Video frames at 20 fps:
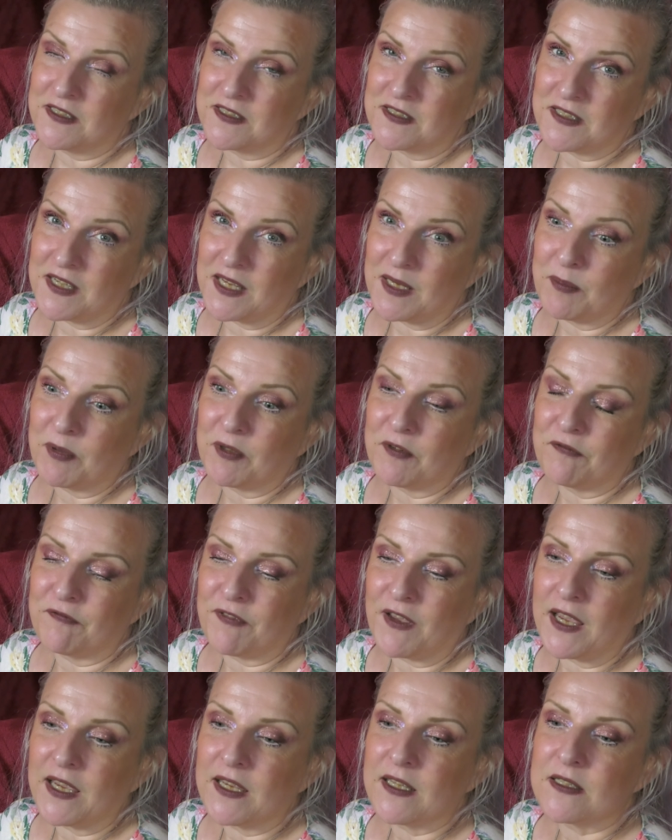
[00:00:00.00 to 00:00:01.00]
unstable,
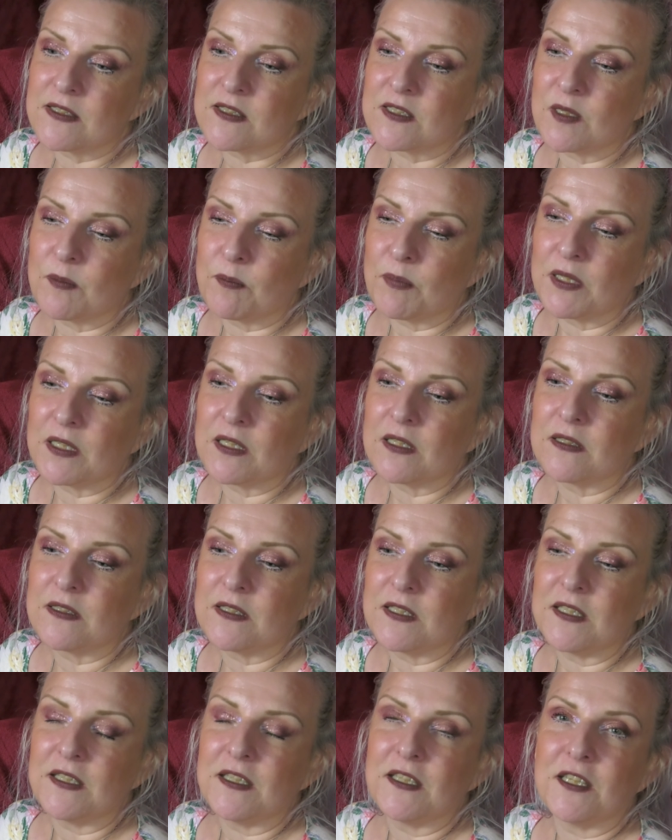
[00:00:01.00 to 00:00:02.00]
find
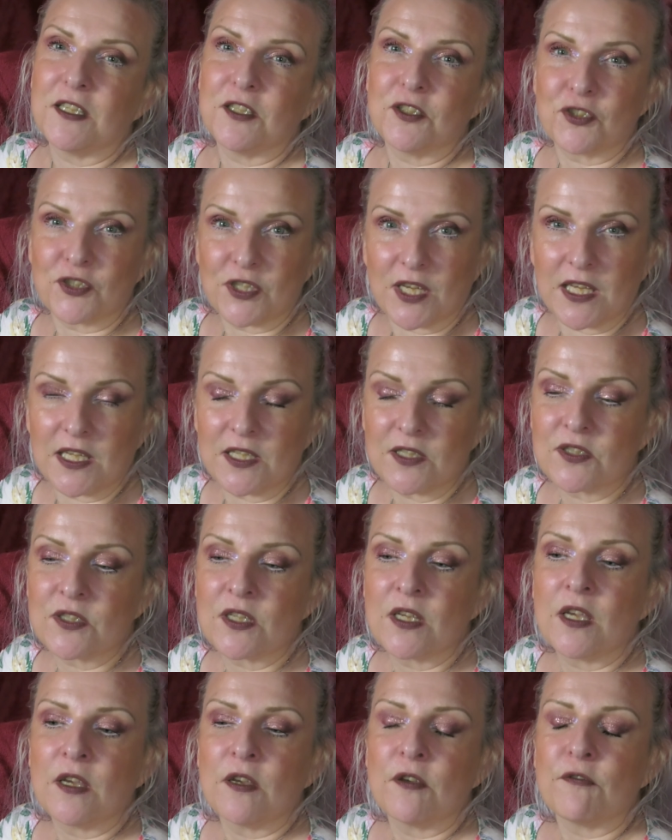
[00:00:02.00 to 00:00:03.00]
stability in change,
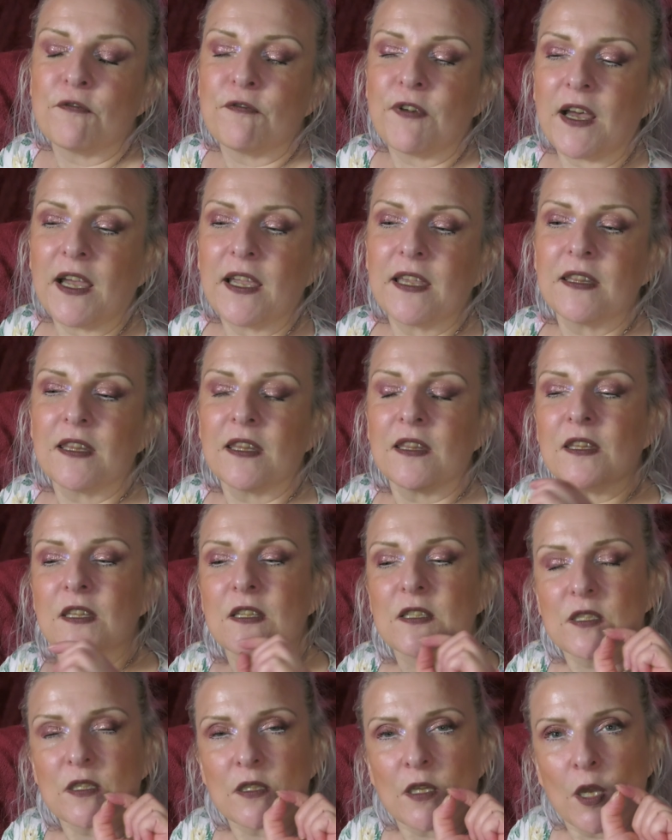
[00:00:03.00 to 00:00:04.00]
find
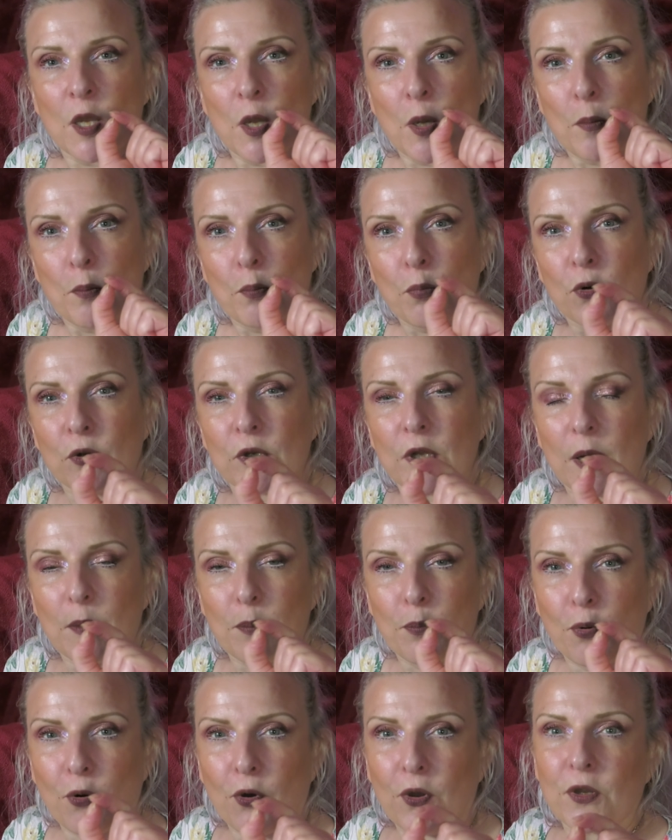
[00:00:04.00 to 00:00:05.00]
this Buddha
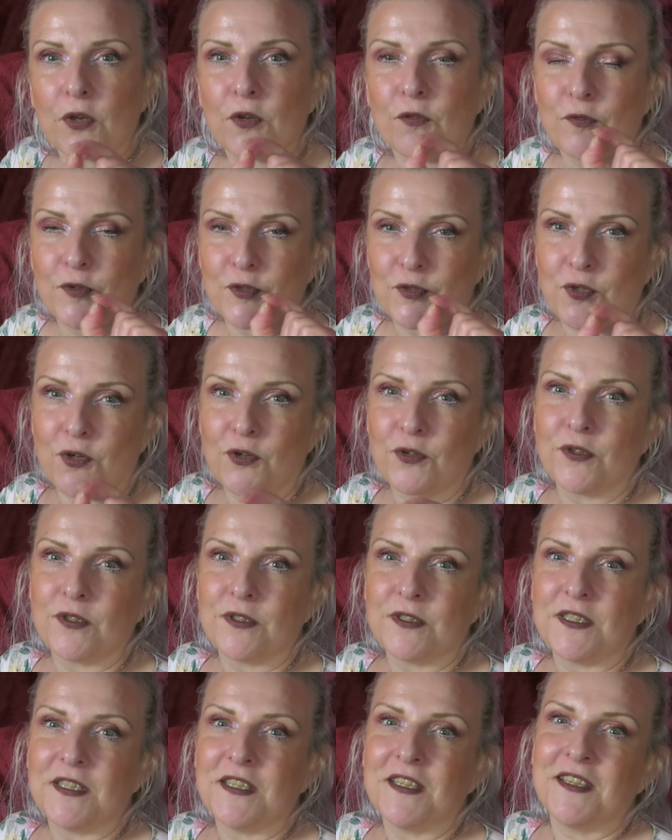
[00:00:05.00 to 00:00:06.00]
point of
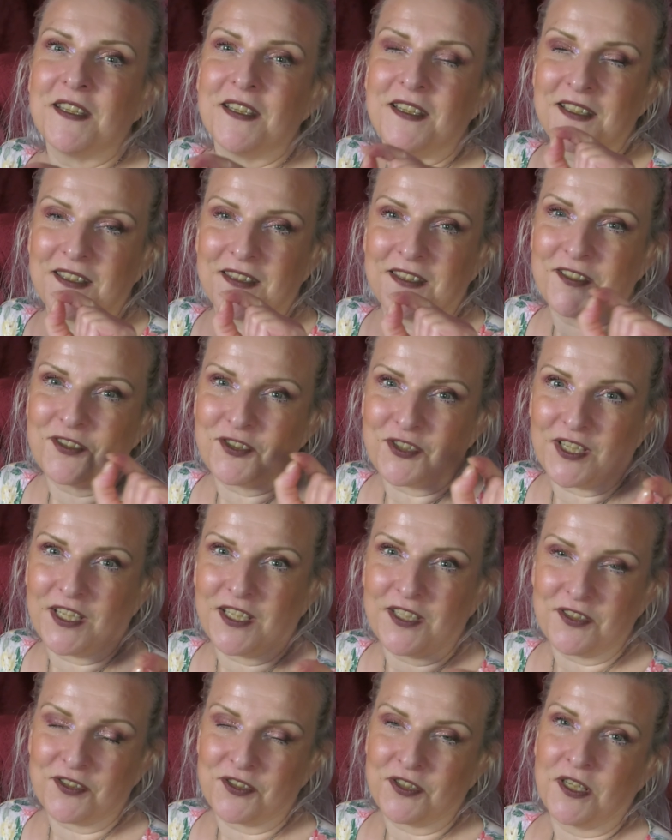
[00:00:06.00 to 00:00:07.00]
eternity in the
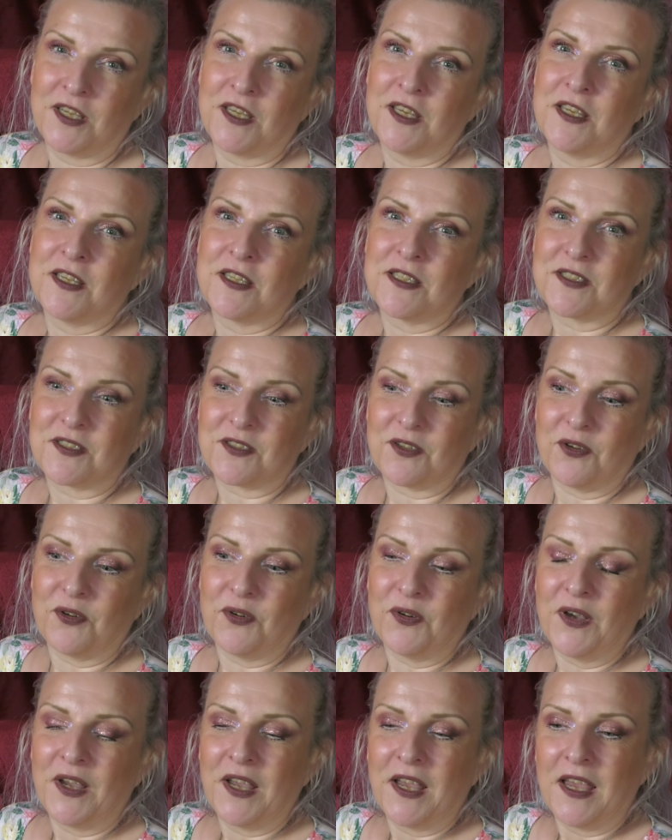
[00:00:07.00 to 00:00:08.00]
change.
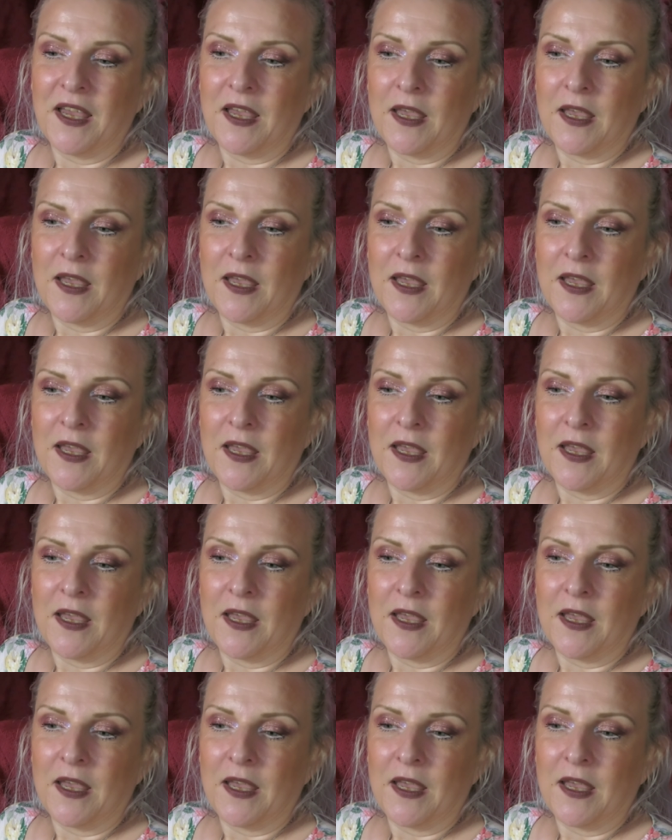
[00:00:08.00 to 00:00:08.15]
So,